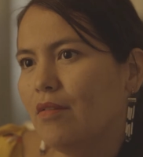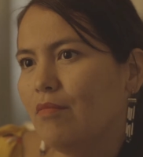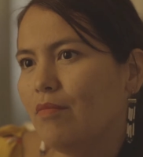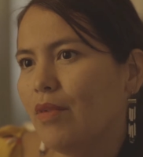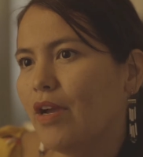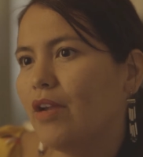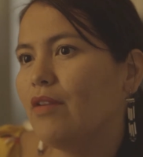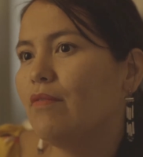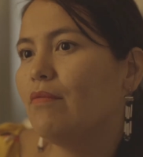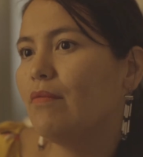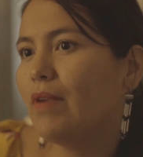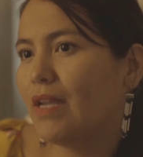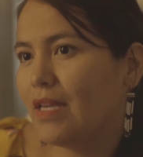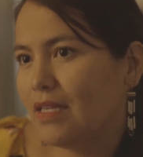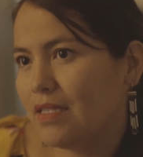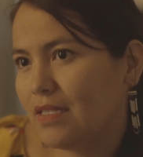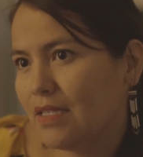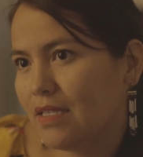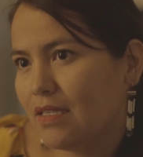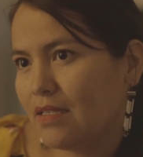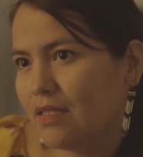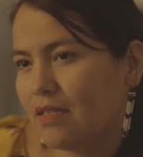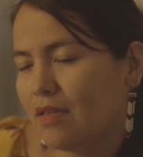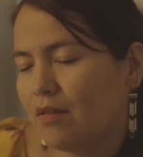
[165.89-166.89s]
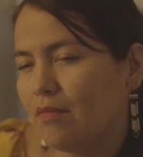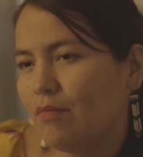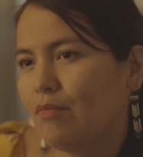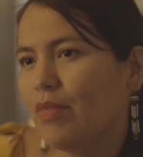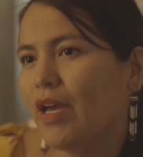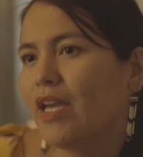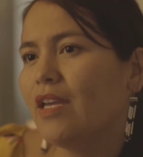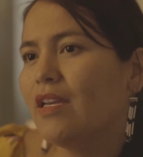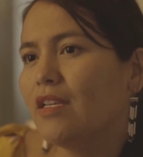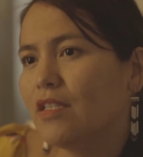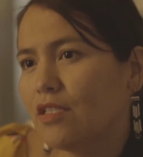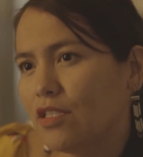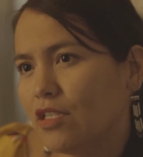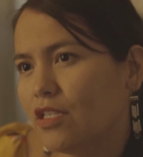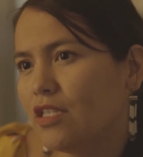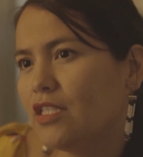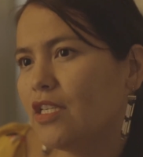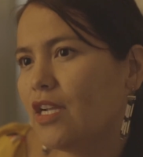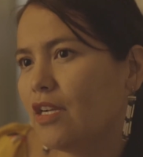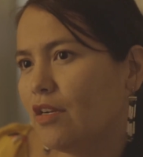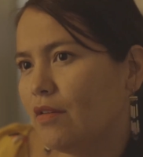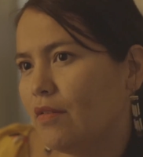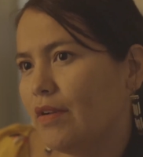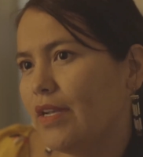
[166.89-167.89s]
by racism, by
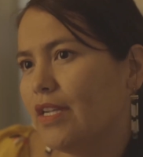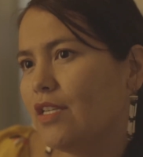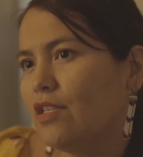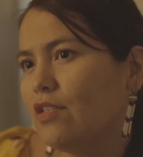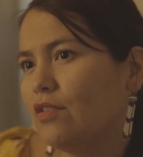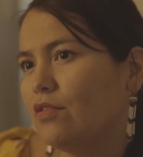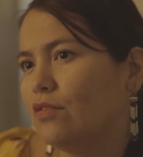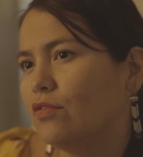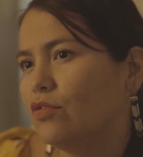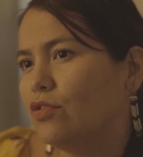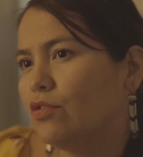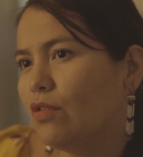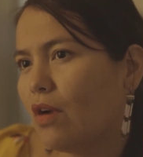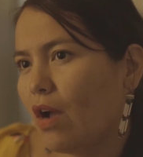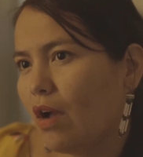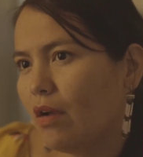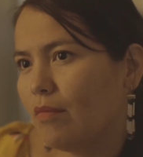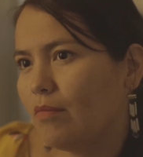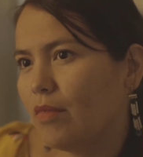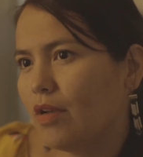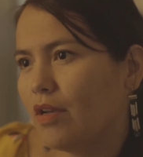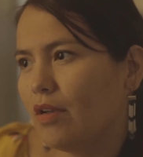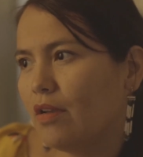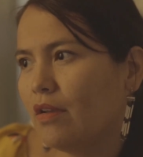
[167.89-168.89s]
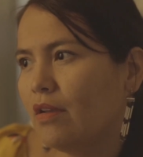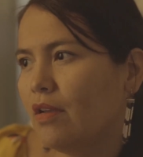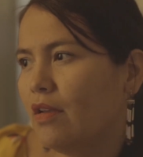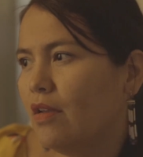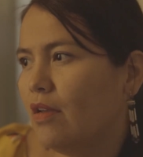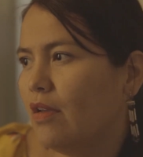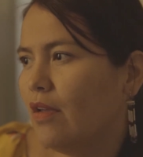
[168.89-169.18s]
intergenerational trauma,